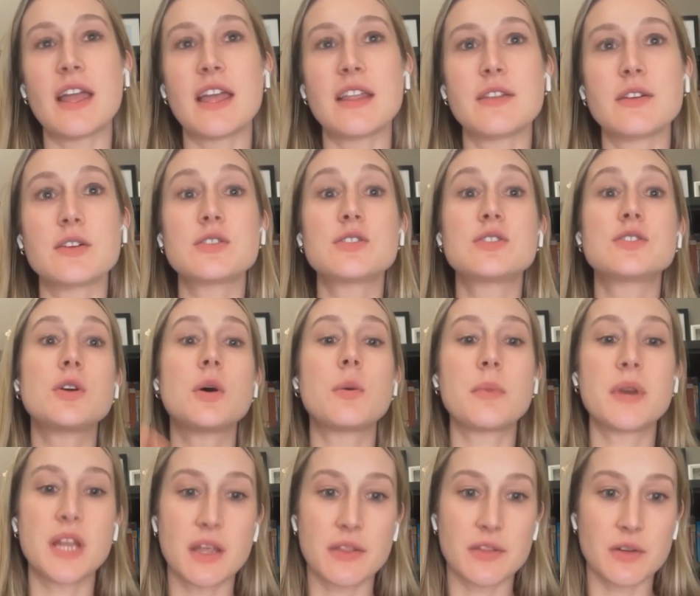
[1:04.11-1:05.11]
And there's so
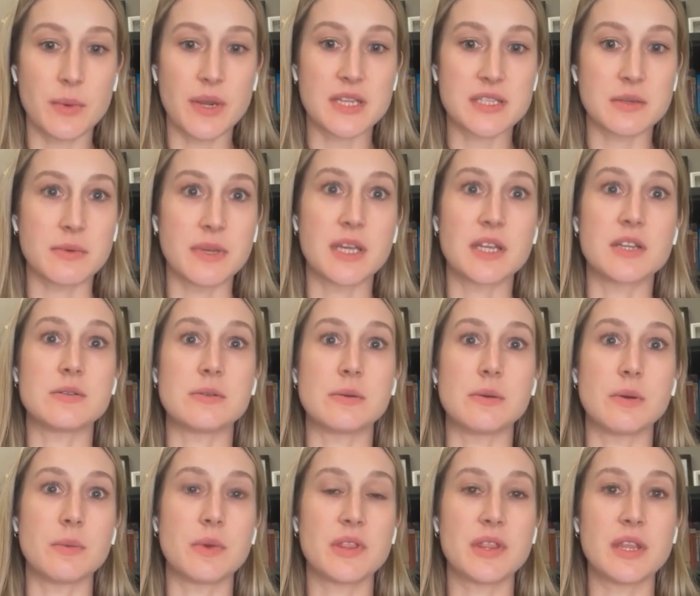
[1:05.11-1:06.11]
many other ways that we can
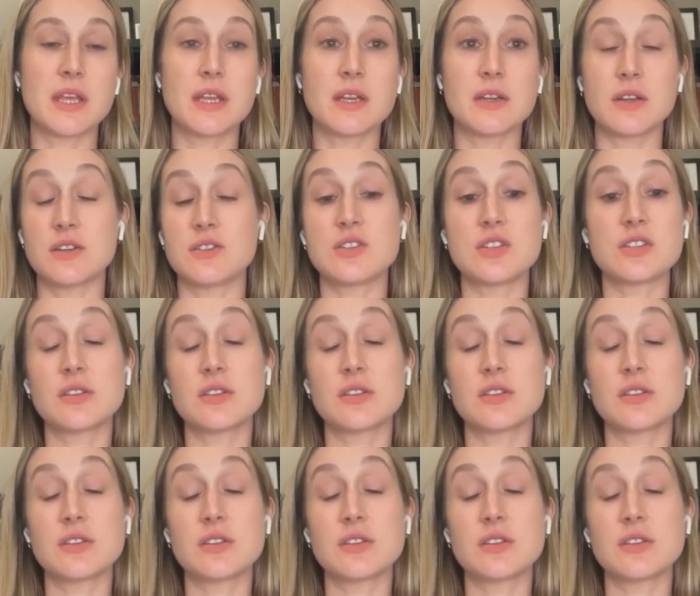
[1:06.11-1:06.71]
do it within